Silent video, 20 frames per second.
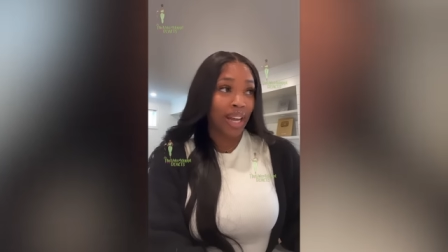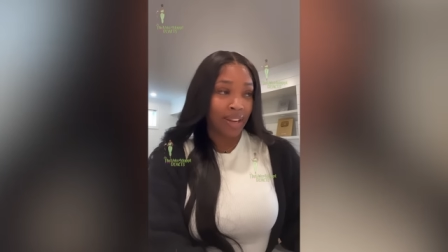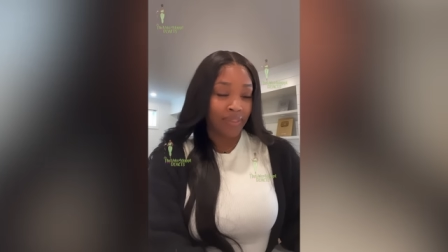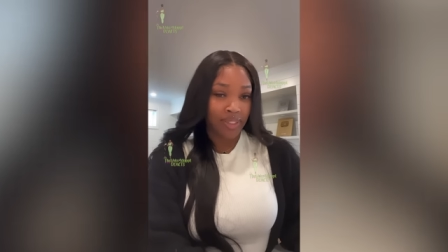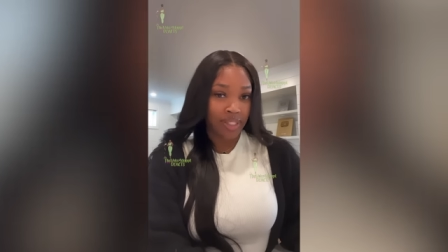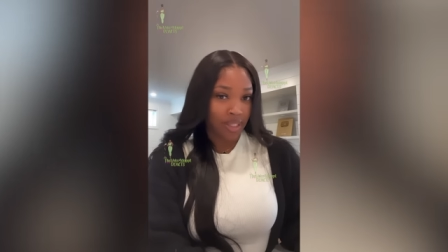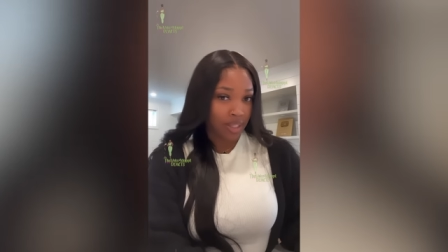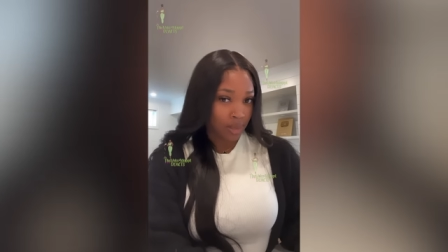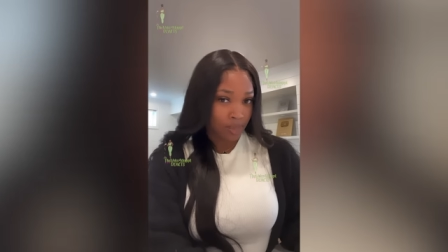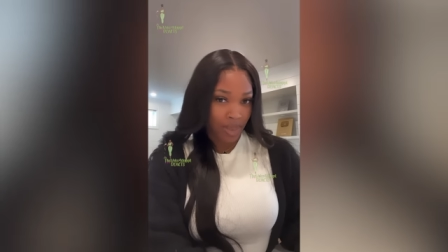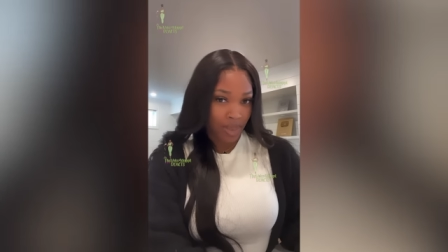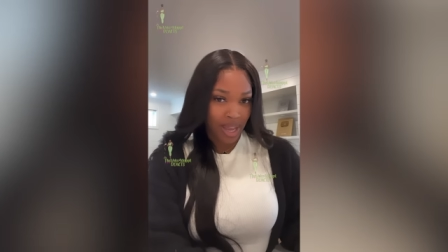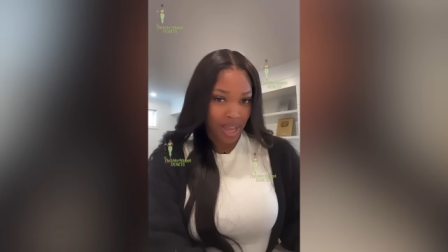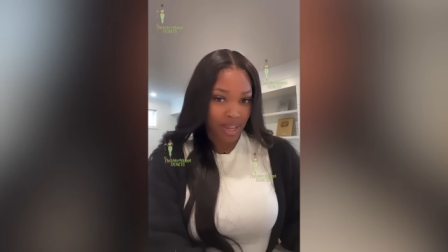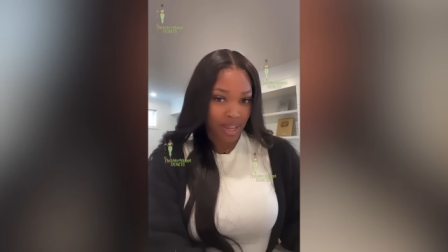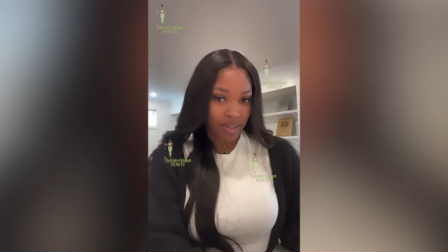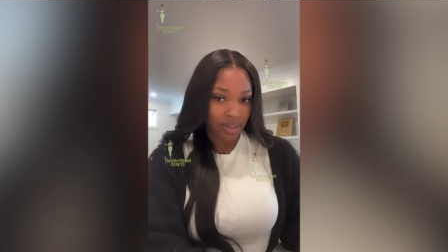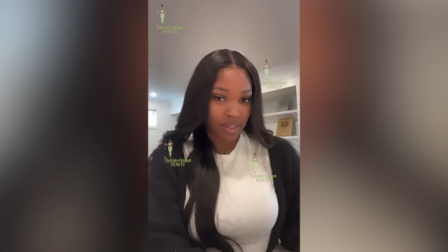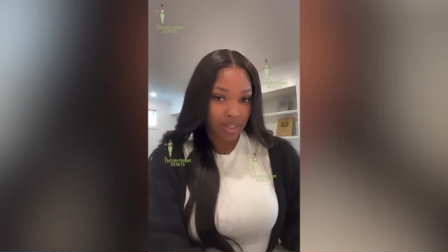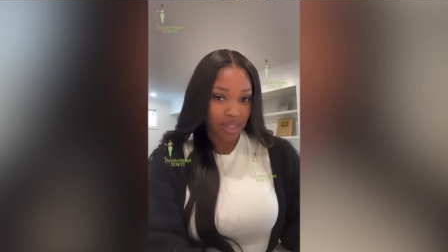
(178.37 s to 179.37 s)
knife set in my
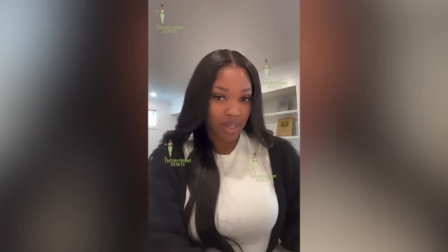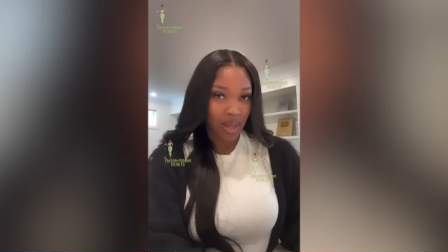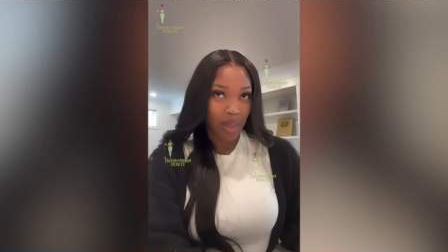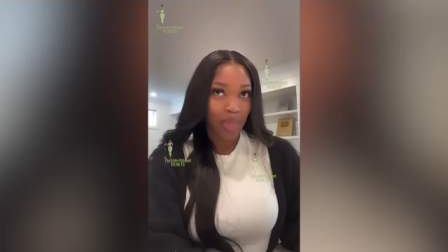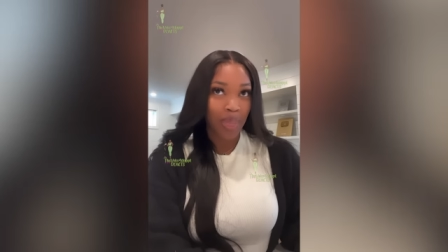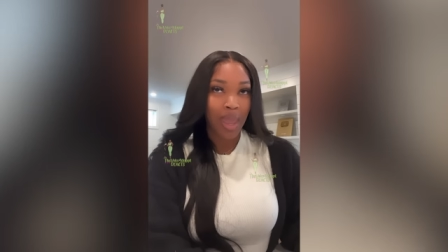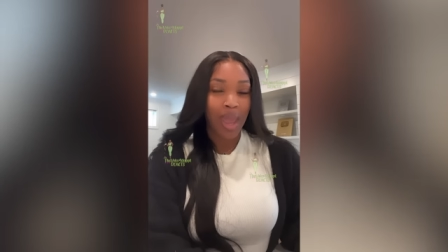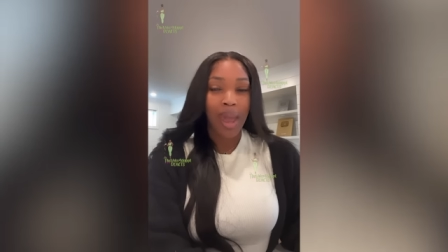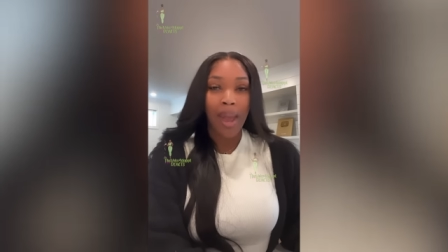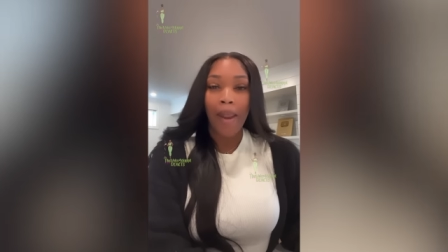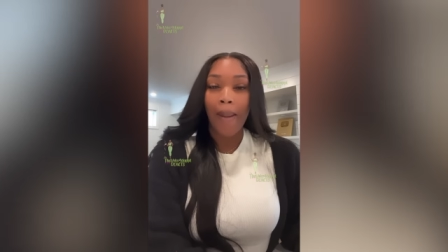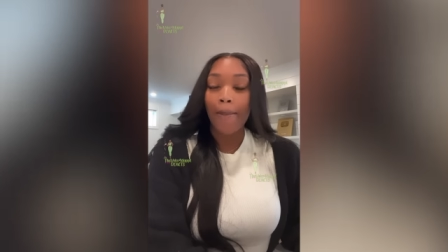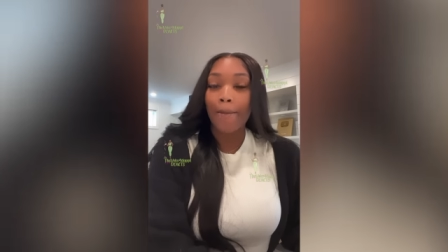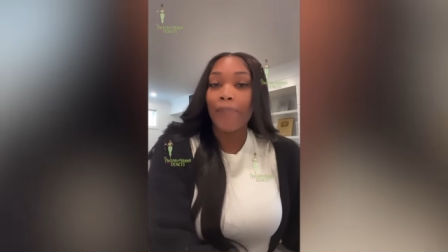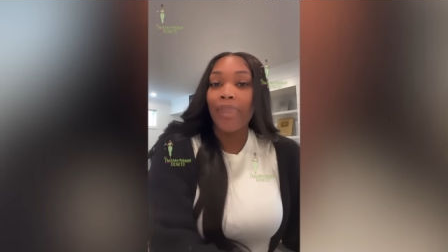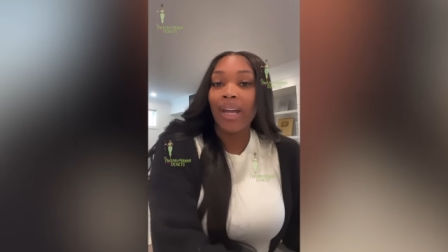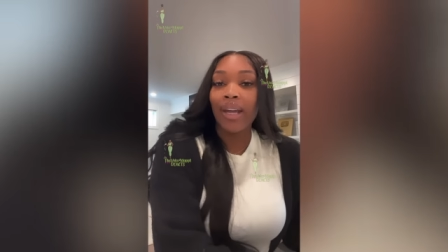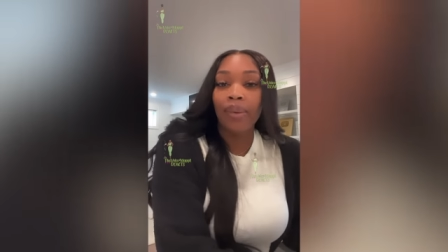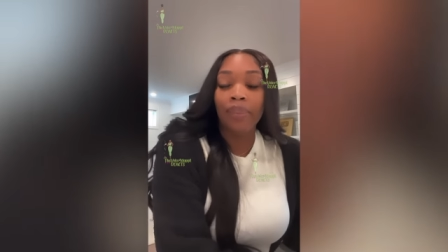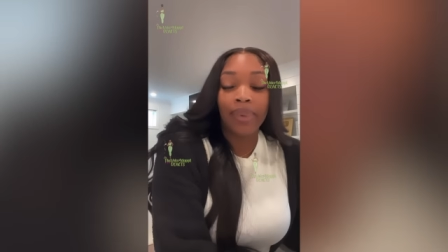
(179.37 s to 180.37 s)
house.
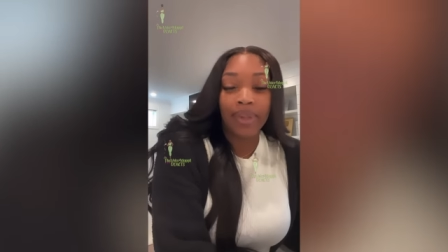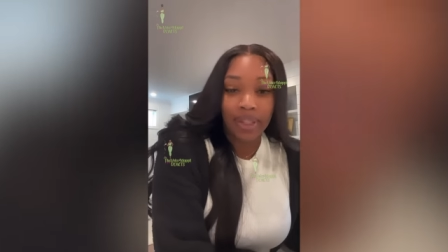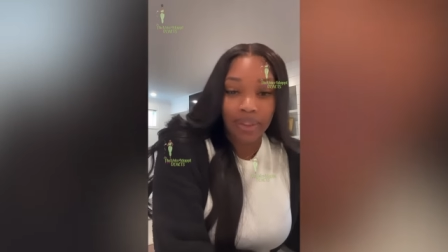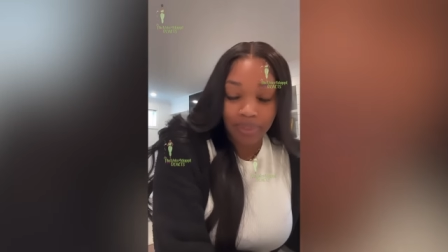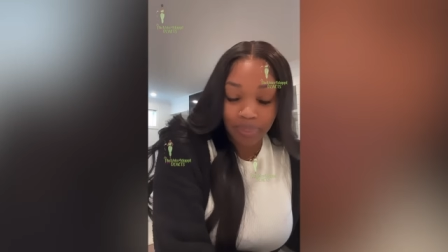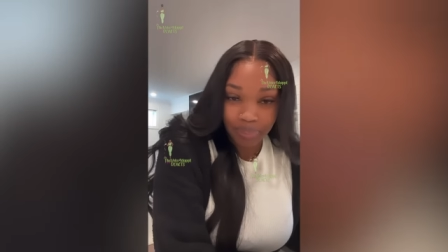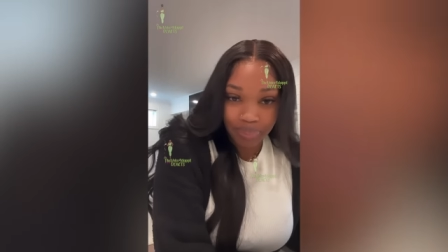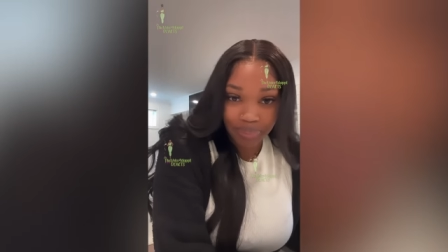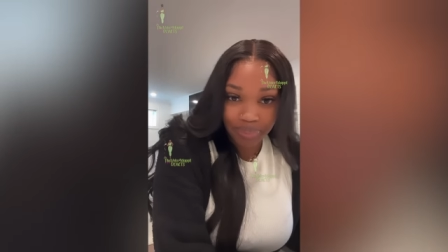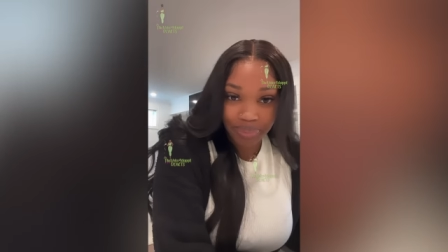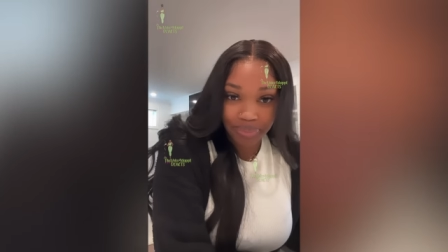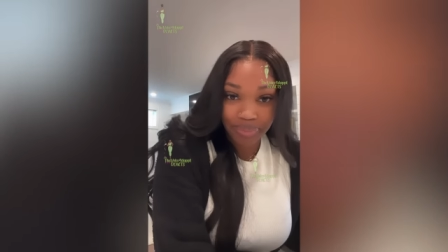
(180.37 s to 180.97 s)
Baby,